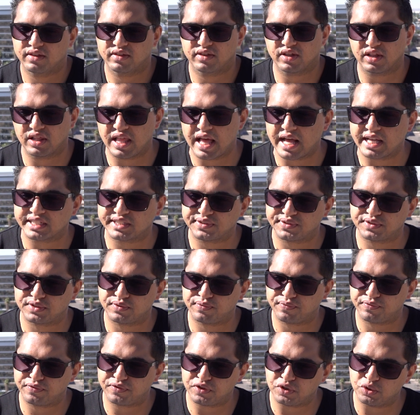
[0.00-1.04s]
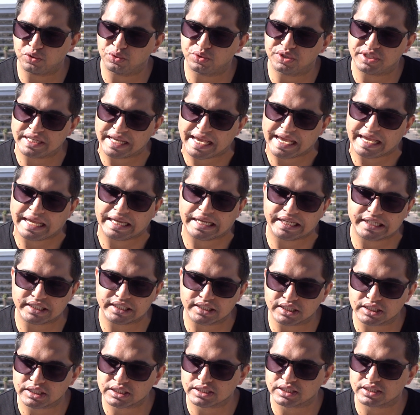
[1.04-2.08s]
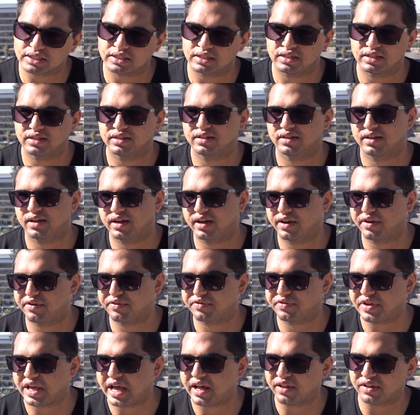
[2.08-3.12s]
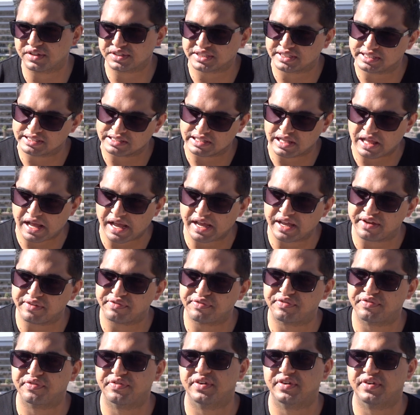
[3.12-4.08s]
the last few days of Alex's life